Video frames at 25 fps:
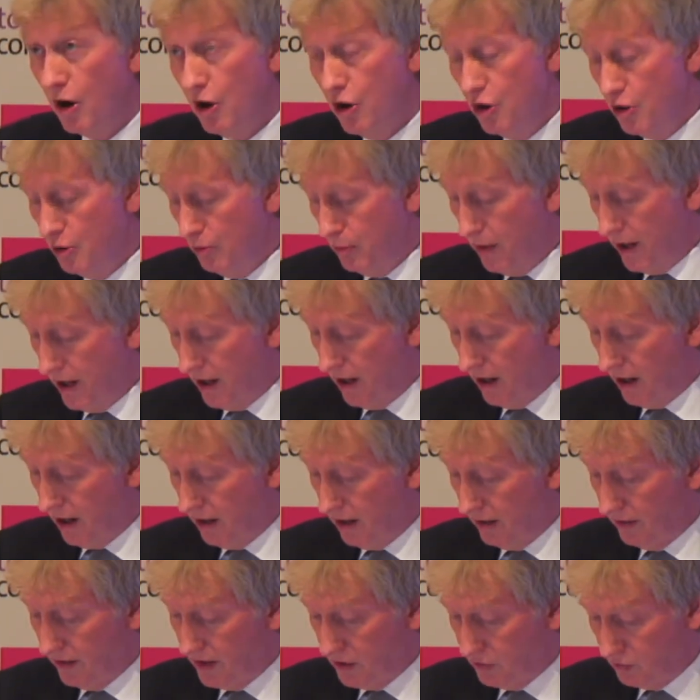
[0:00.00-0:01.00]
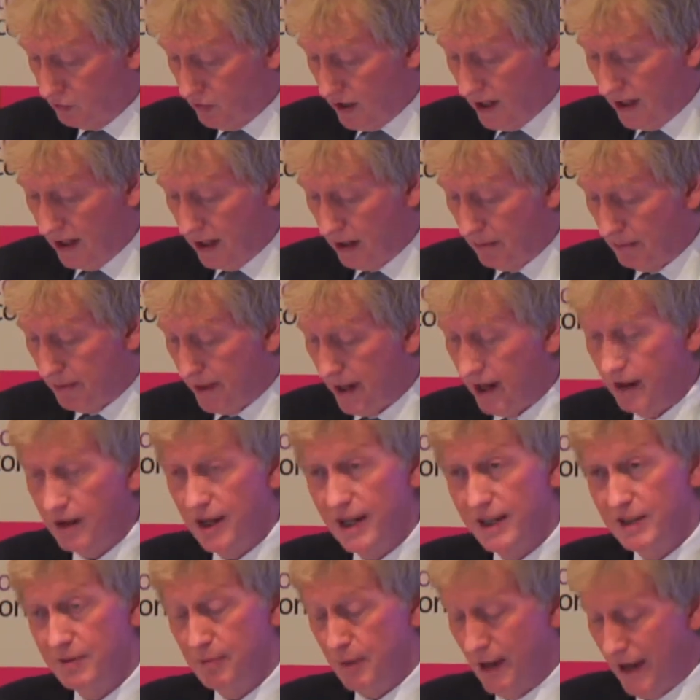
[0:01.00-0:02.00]
Who we are is really about
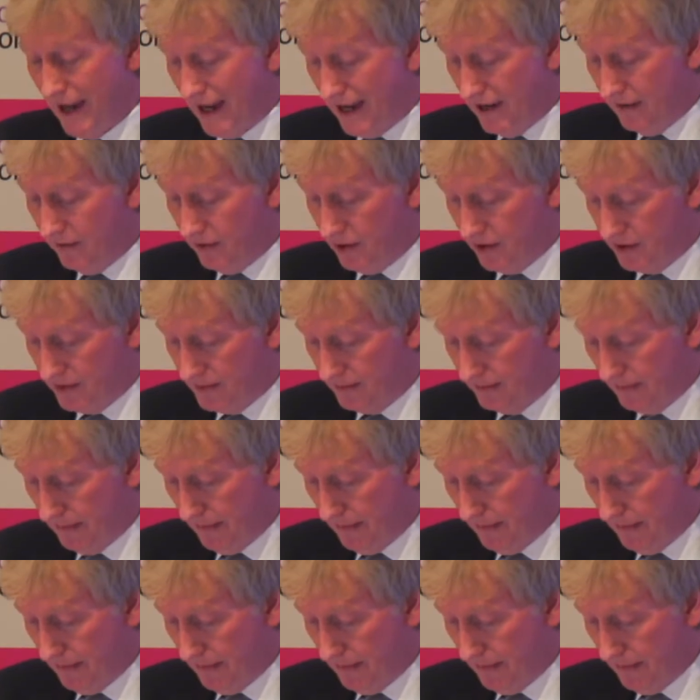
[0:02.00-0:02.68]
is behaviours.